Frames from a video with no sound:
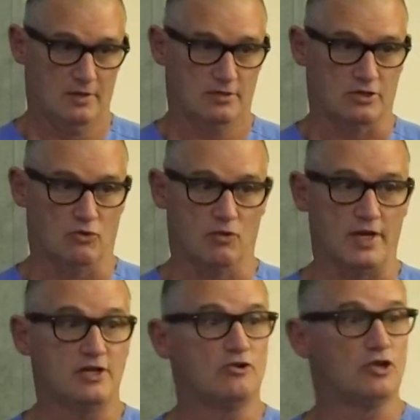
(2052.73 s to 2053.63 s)
So
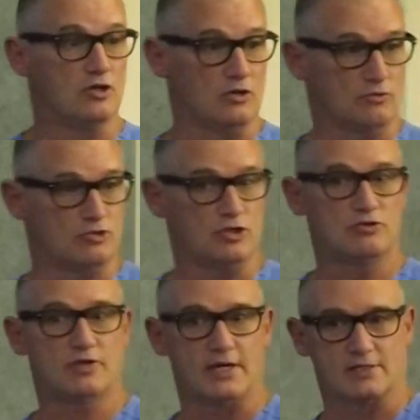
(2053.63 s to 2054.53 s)
when you do
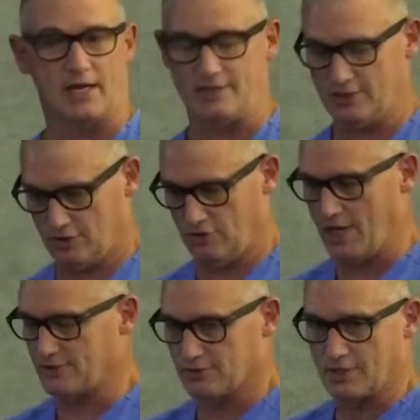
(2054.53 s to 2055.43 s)
things like, just do
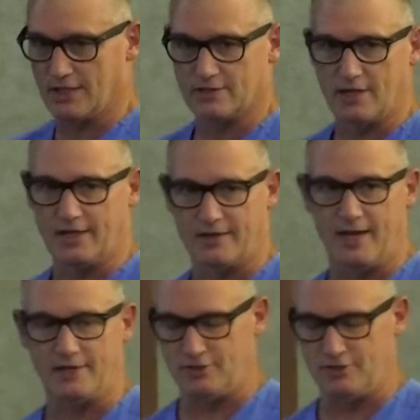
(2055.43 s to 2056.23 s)
exercises like that.